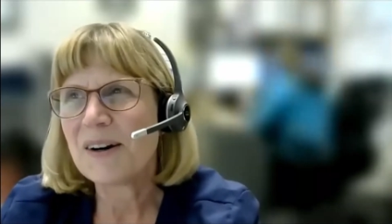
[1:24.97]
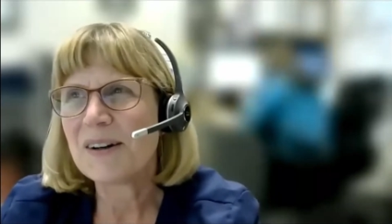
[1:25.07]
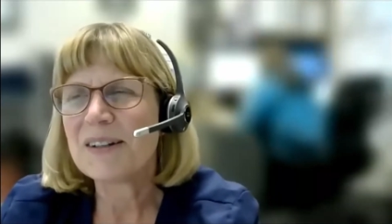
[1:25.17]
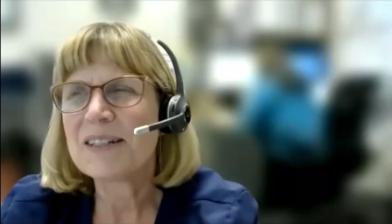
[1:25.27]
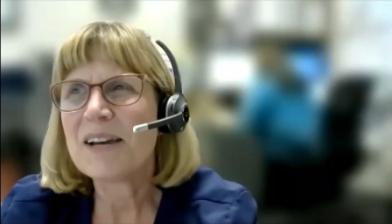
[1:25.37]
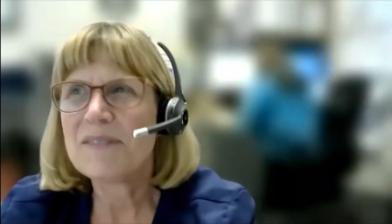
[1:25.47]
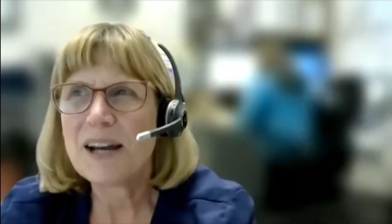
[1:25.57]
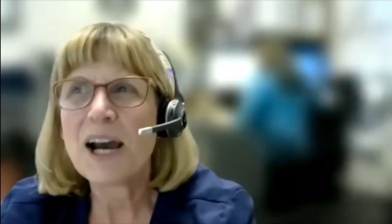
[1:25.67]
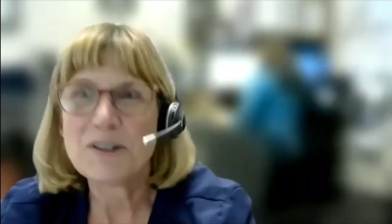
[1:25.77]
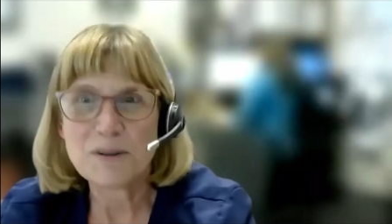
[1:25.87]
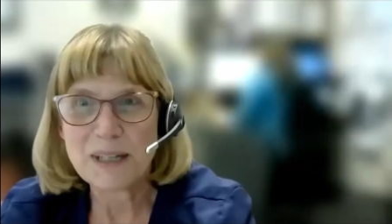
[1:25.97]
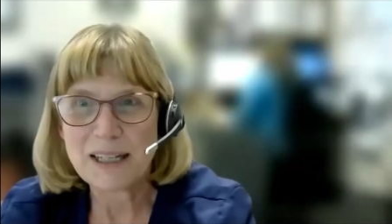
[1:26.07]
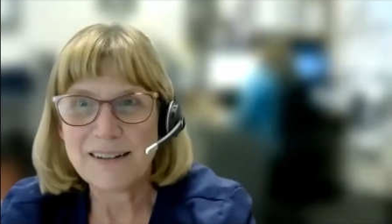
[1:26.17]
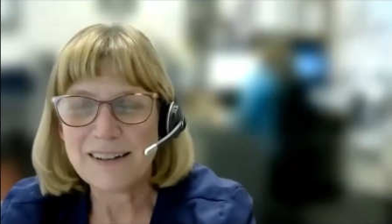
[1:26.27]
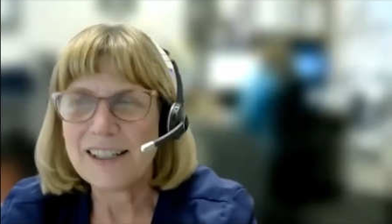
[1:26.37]
Or
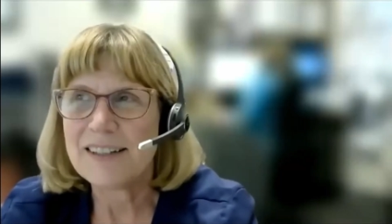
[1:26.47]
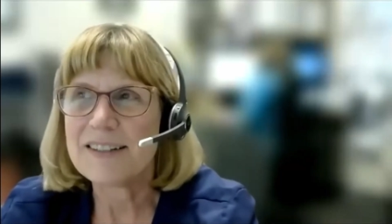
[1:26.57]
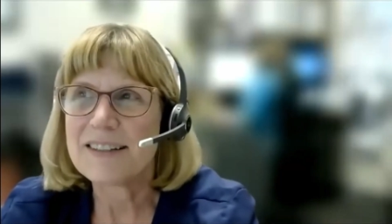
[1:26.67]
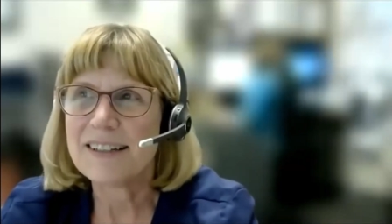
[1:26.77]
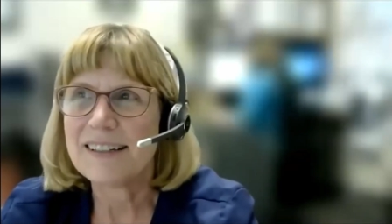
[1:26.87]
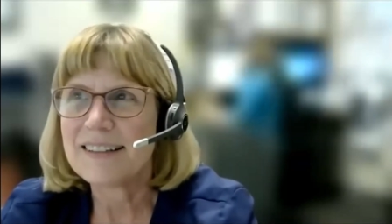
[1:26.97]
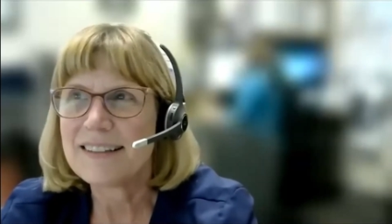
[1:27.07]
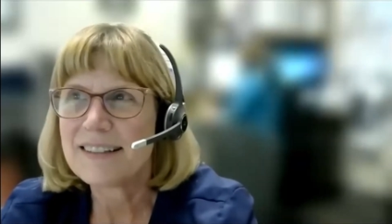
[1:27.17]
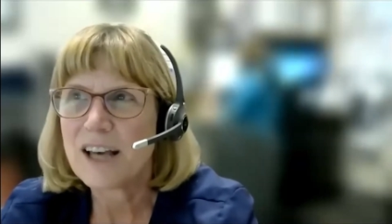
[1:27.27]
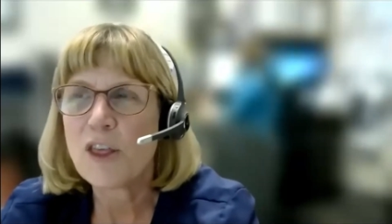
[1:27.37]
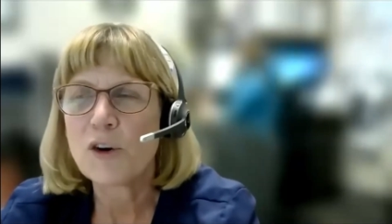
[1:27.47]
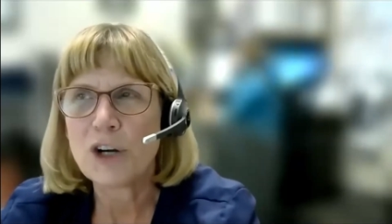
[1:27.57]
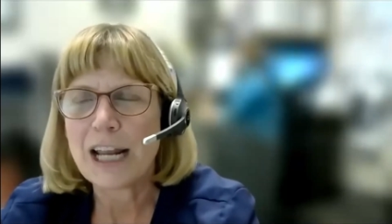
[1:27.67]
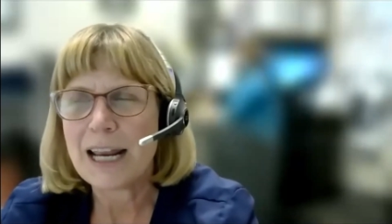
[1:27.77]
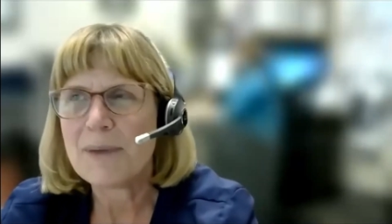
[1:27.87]
diphenhydramine is its
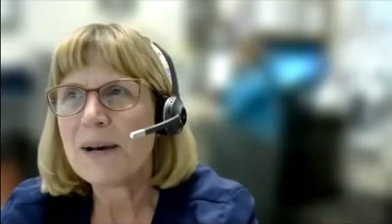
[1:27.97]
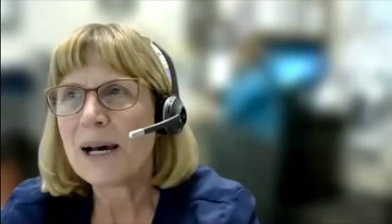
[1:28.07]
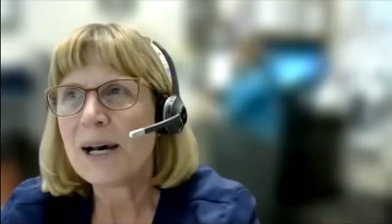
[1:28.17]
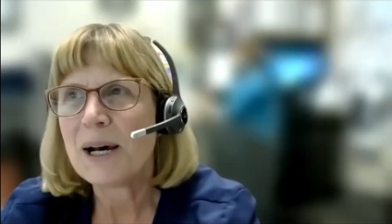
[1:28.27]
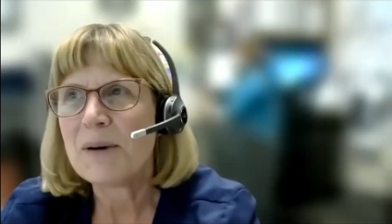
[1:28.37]
other name.